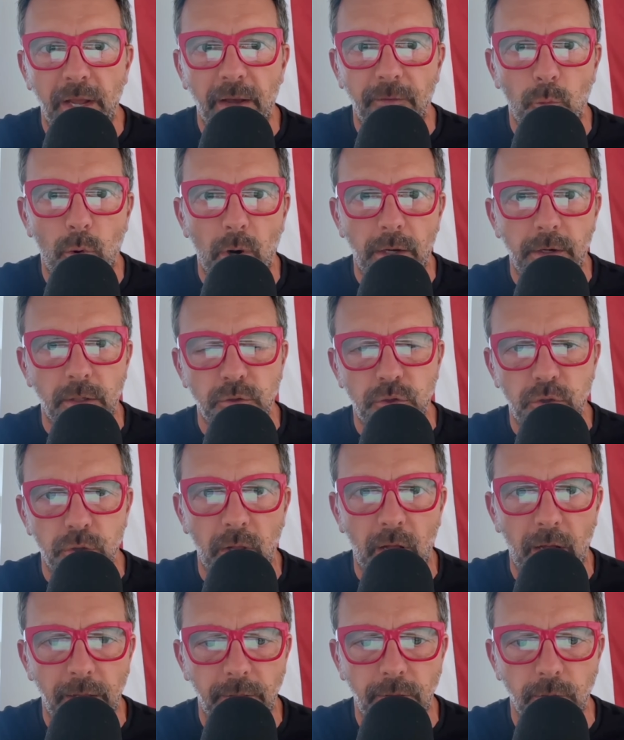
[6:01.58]
We have one on
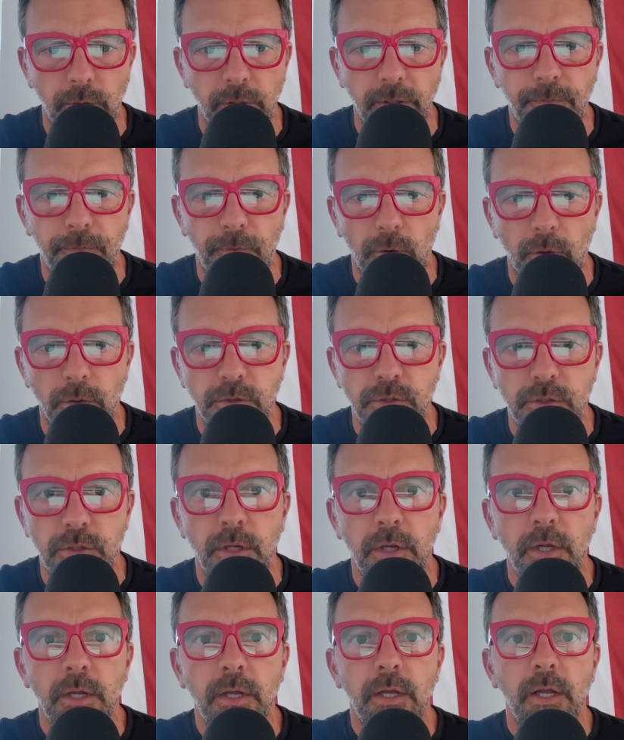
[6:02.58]
July 31st
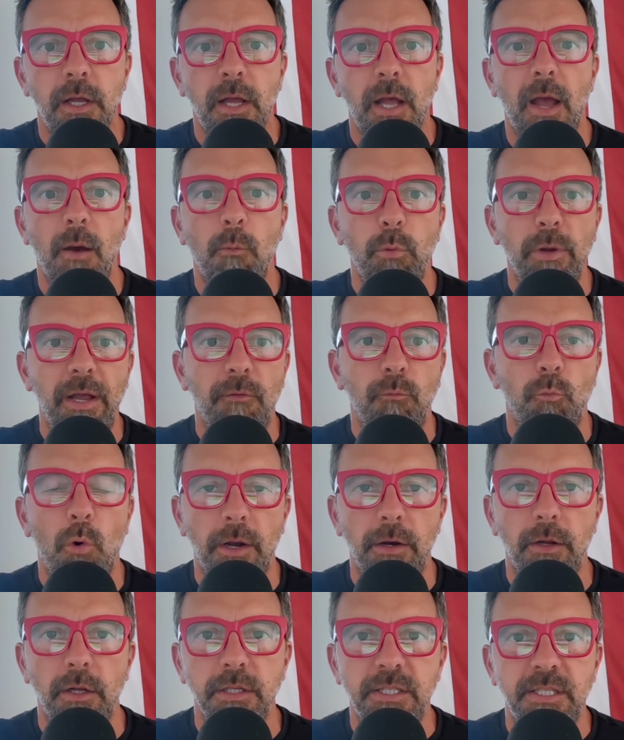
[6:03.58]
and we have
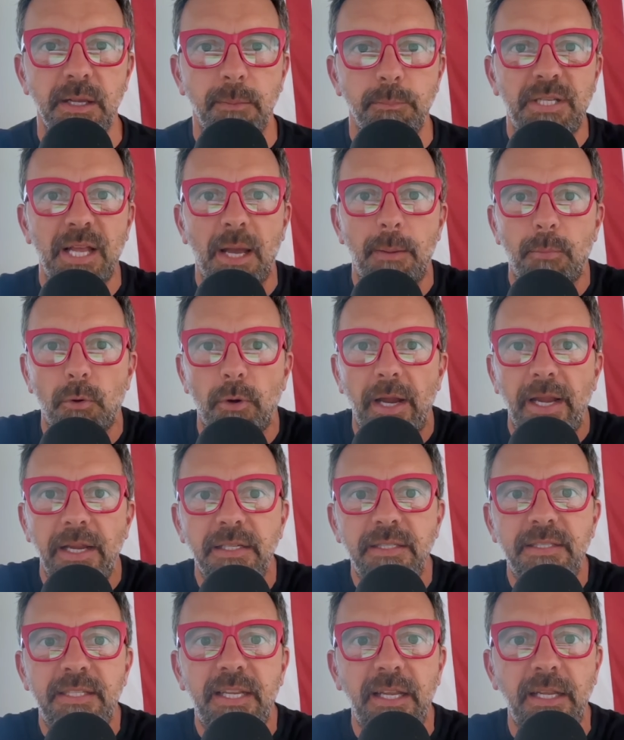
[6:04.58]
one on September
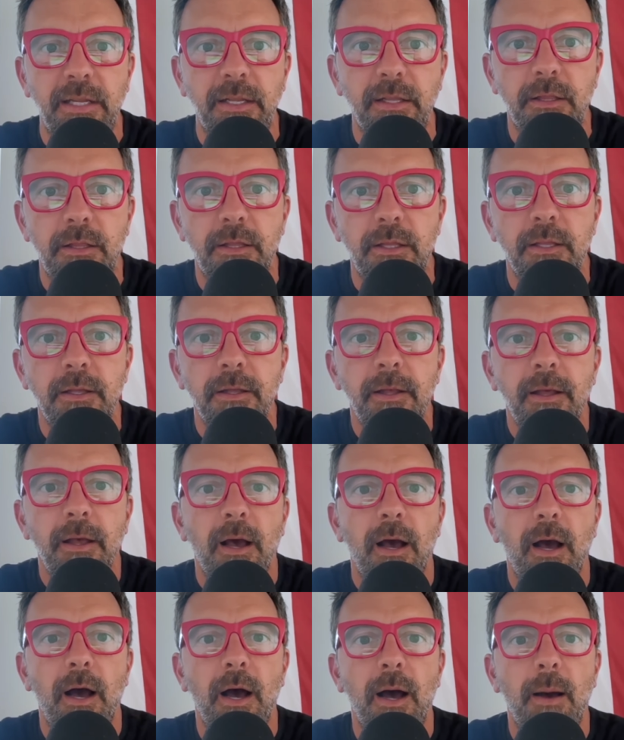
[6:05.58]
18th.
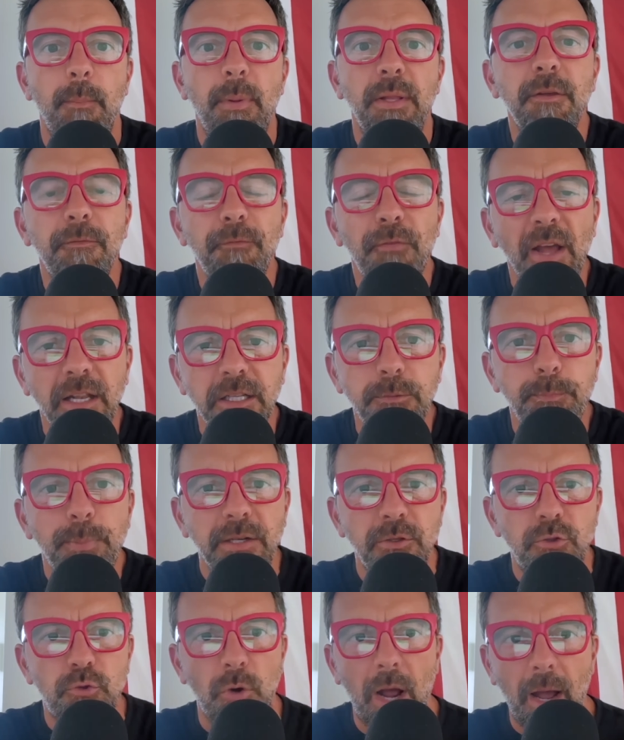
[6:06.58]
Um, and the Fed's
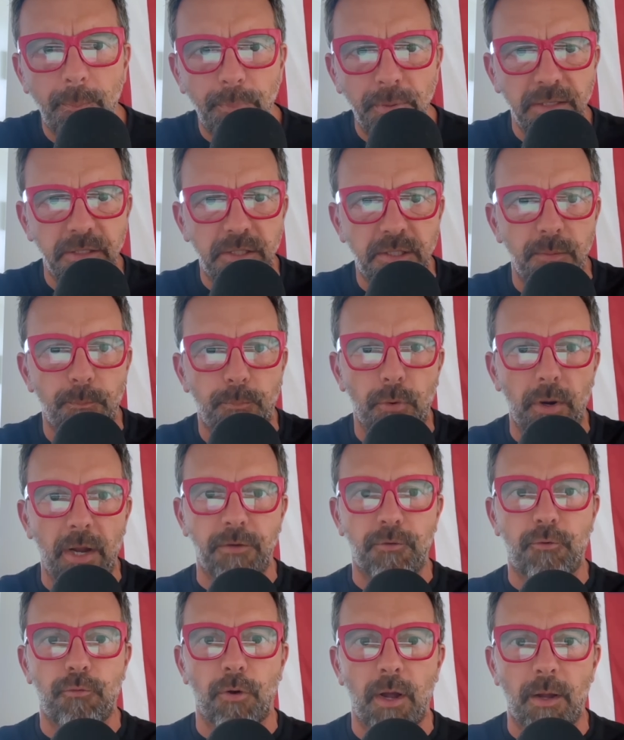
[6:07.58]
been dropping some
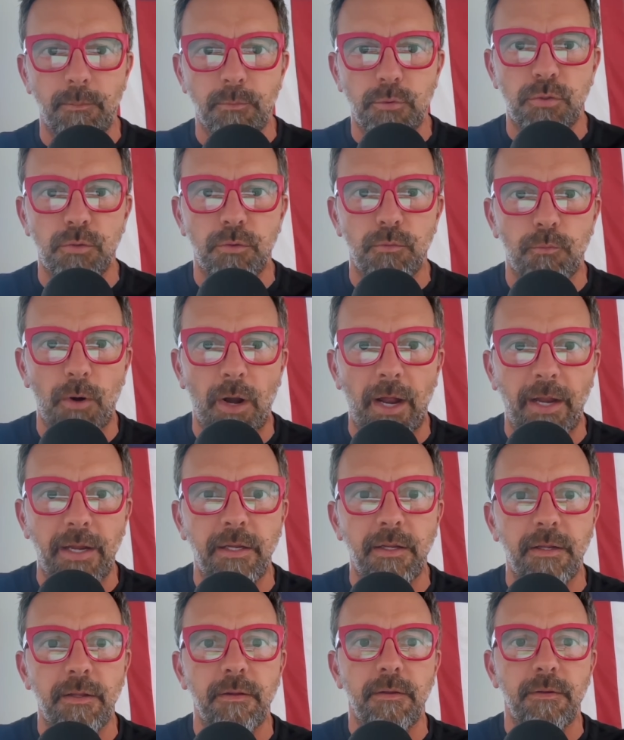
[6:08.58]
breadcrumbs,
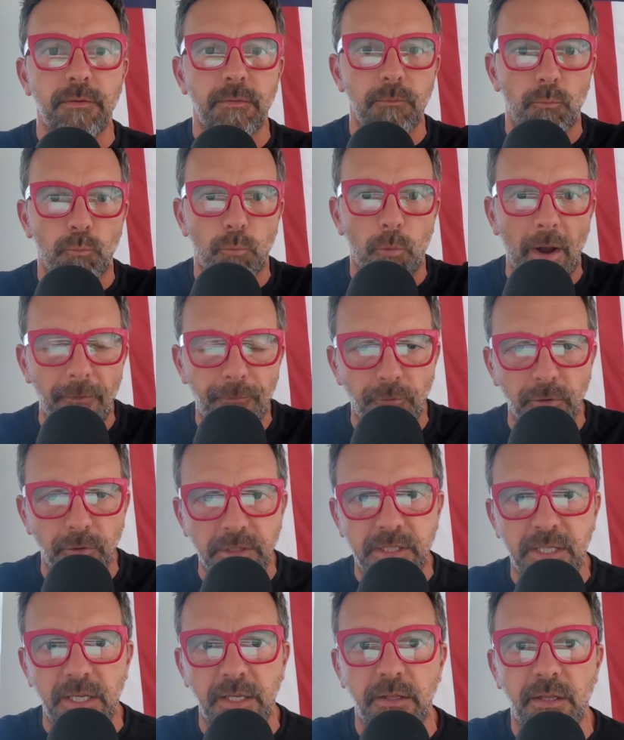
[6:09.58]
right?
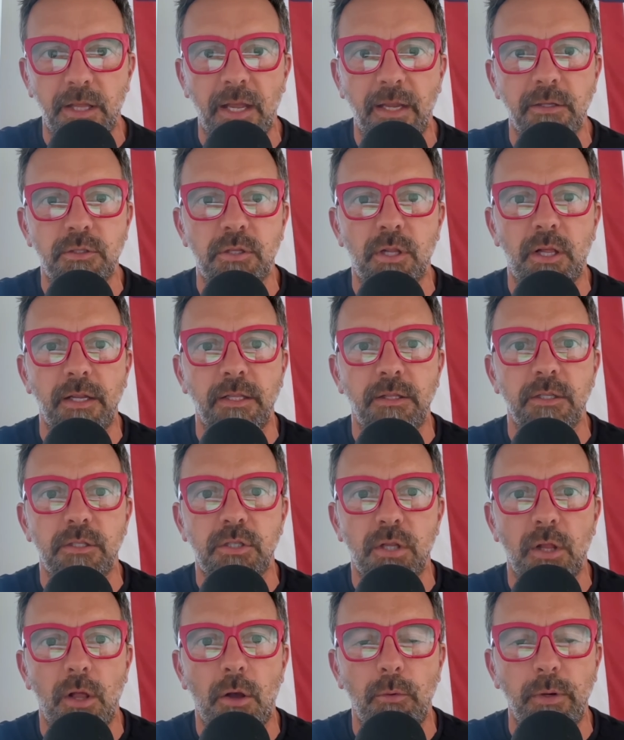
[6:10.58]
Referencing things like the
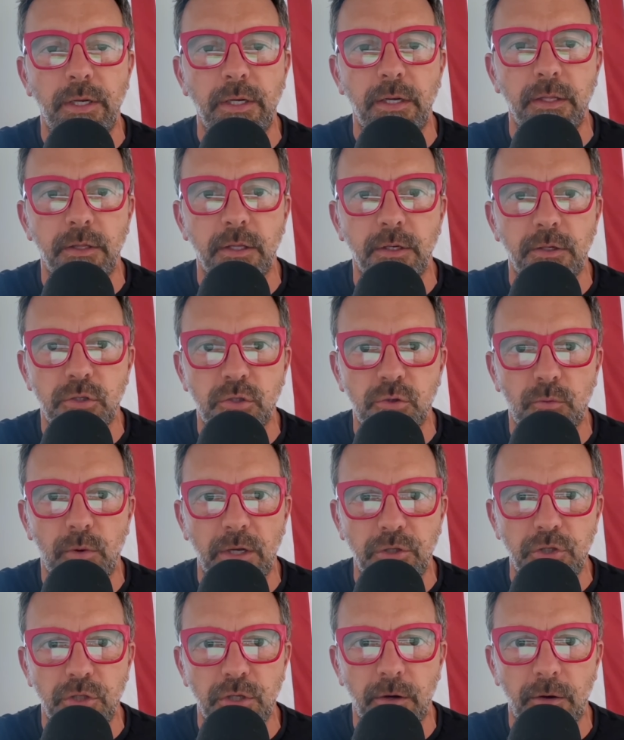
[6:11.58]
slowing in the
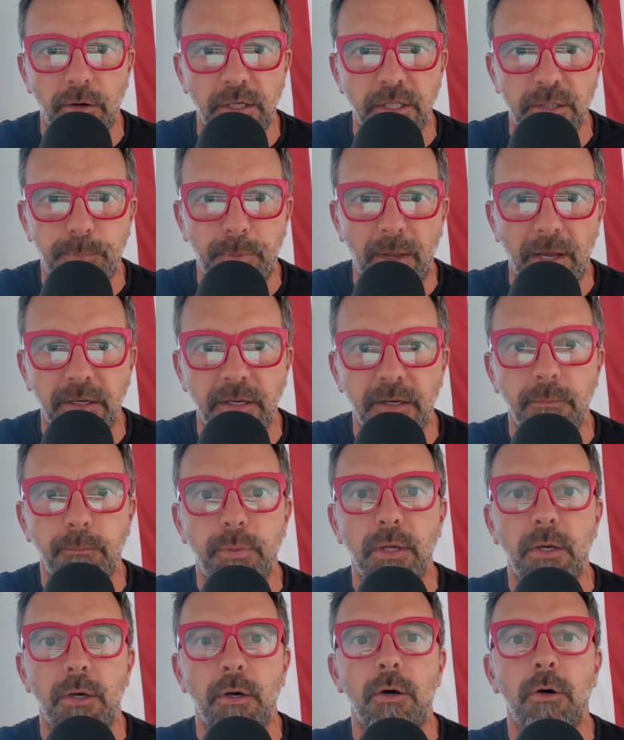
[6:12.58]
discretionary spending
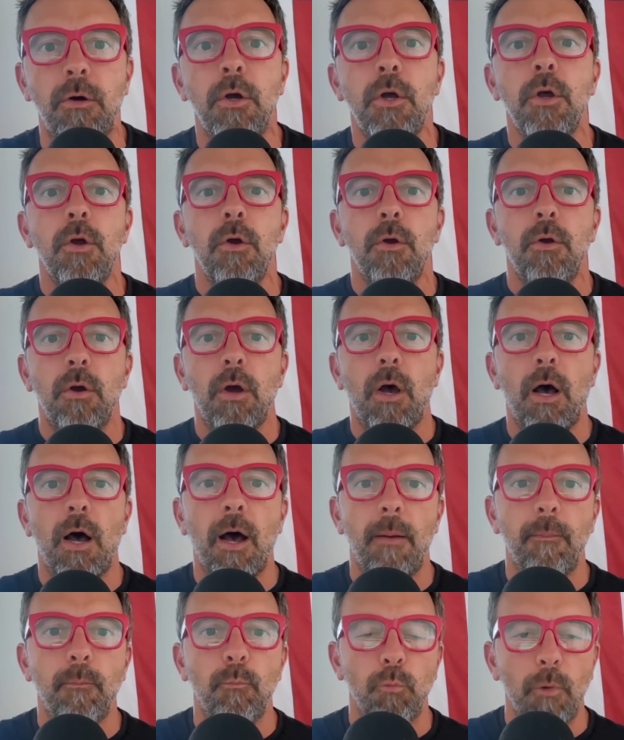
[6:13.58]
bill,
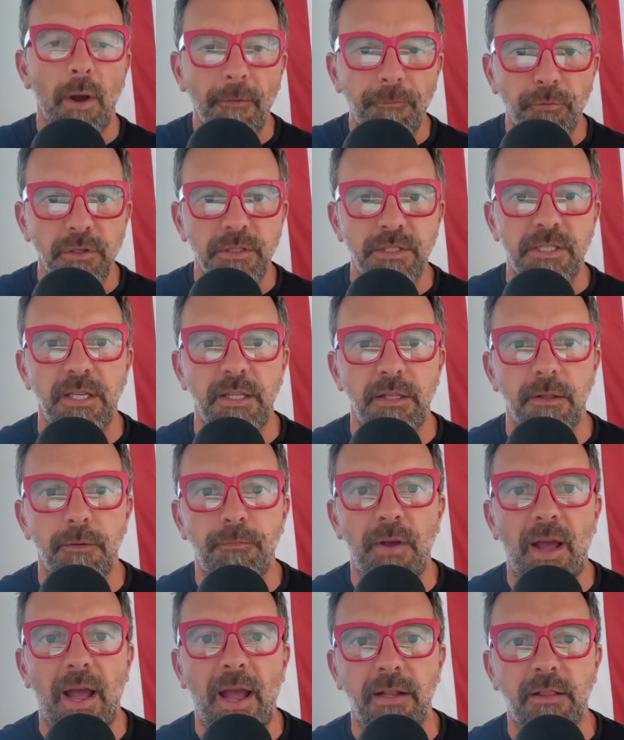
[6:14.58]
um, referencing the
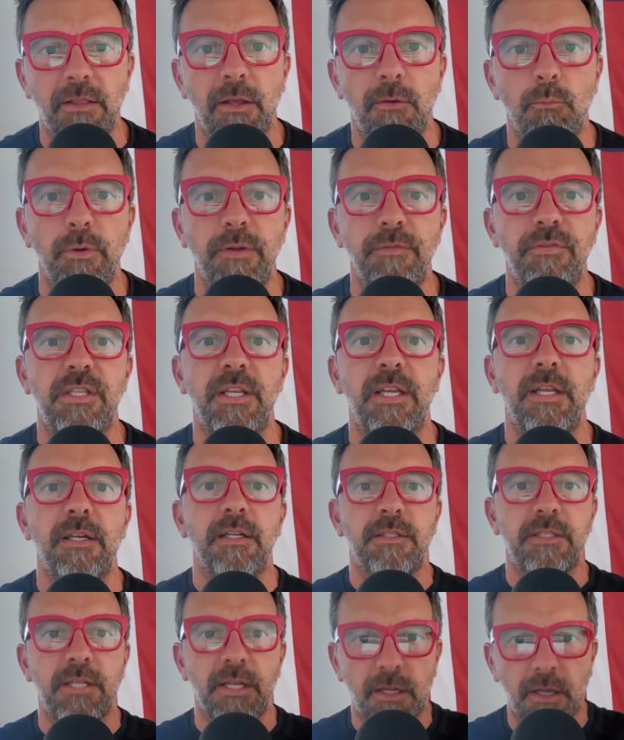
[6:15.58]
fact that we've seen
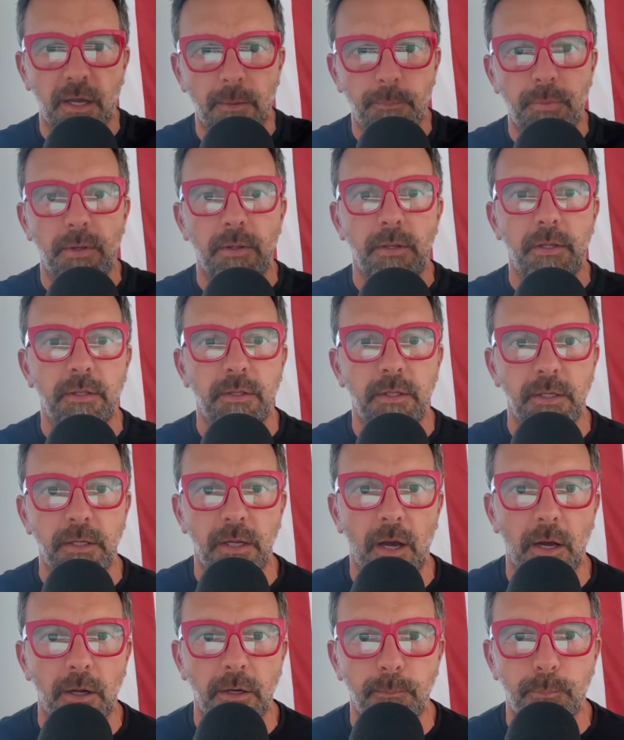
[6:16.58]
a tick up uh, in
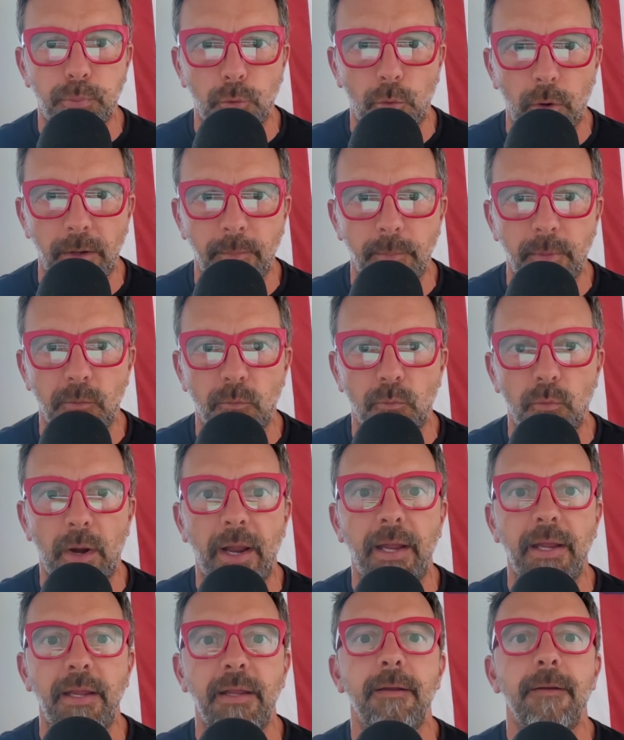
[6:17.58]
the unemployment
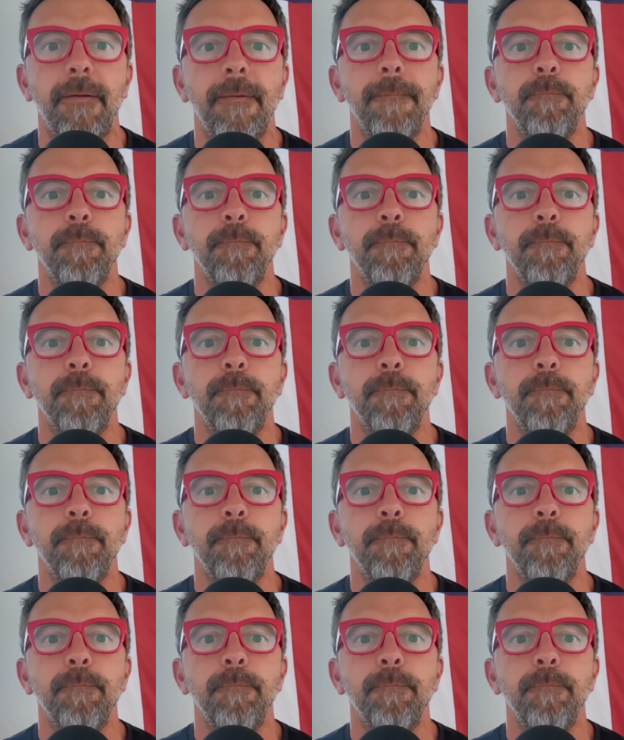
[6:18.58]
rate,